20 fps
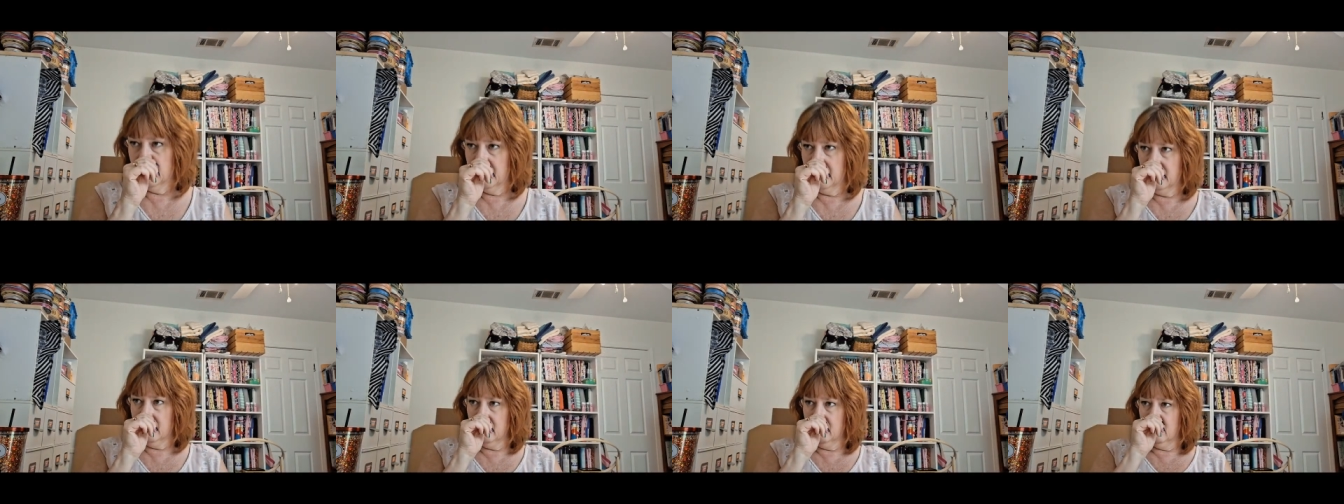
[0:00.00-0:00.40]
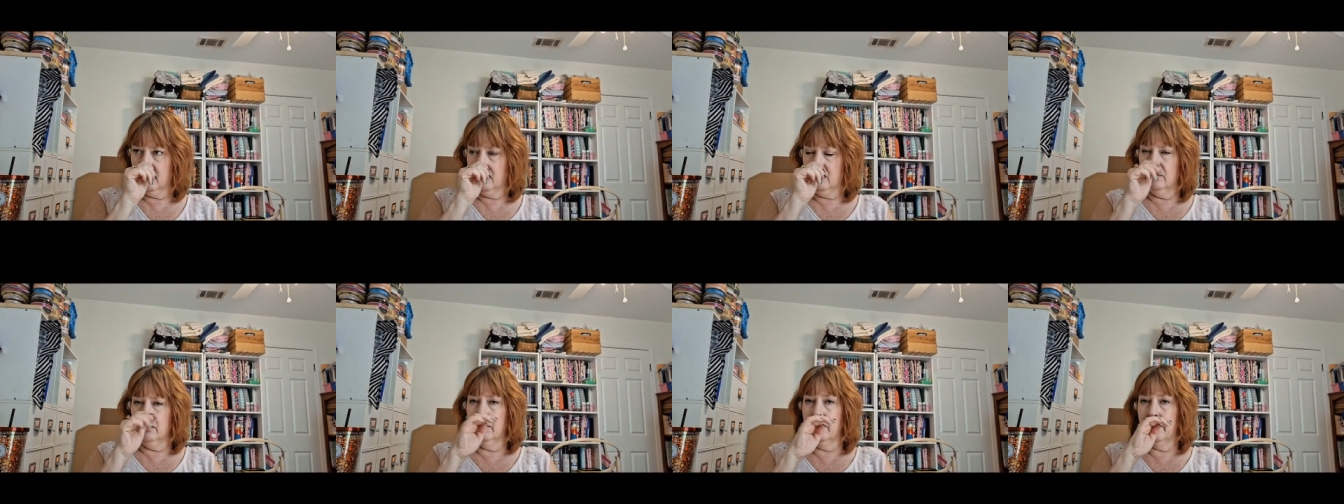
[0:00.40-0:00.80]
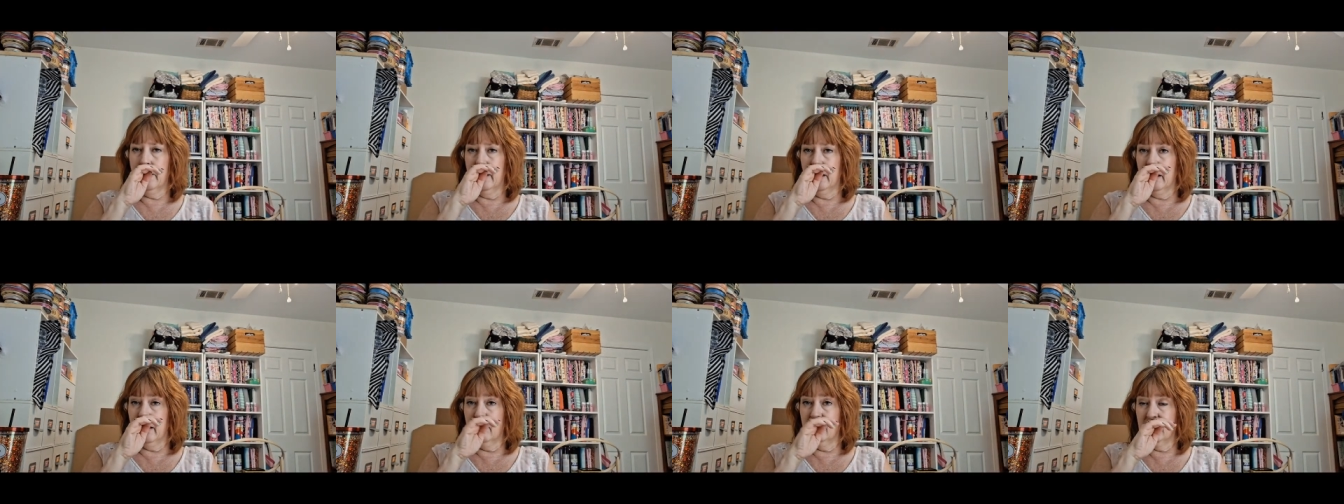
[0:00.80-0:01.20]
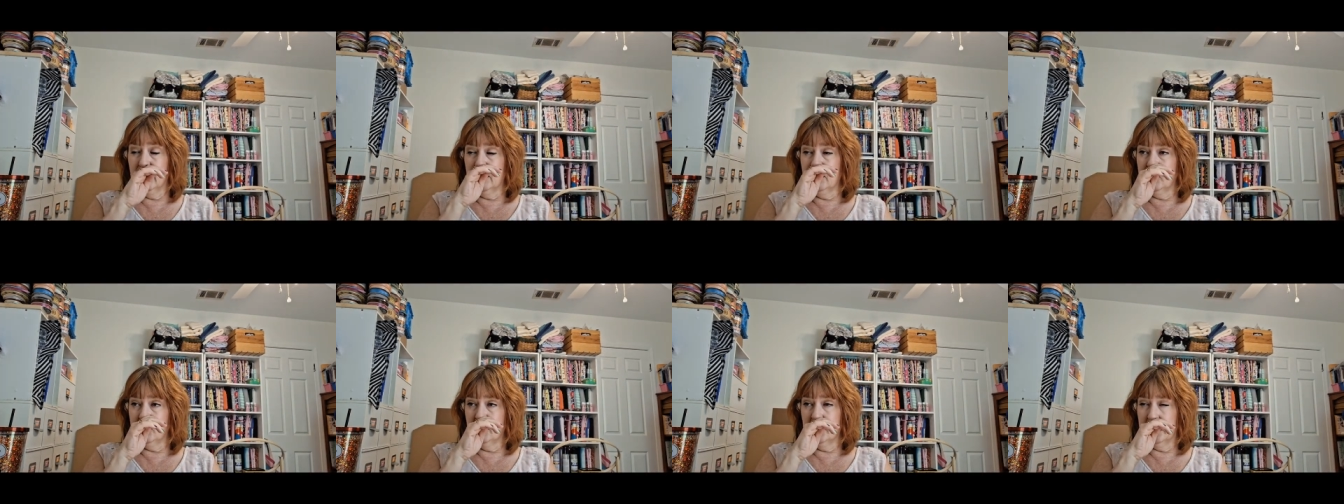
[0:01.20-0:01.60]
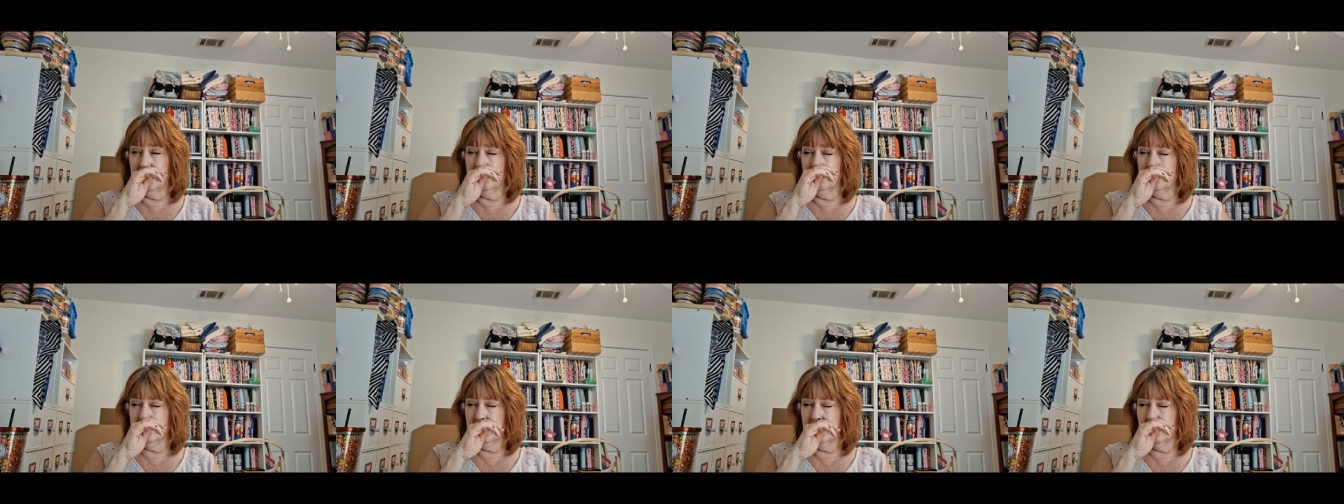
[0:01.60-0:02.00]
Now, I have an itchy
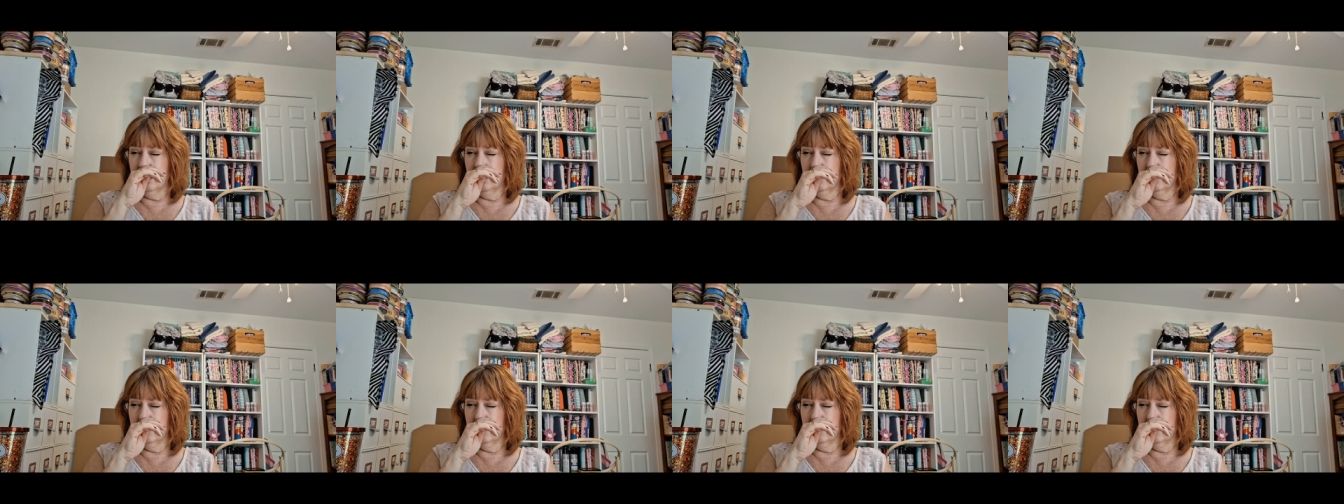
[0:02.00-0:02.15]
nose.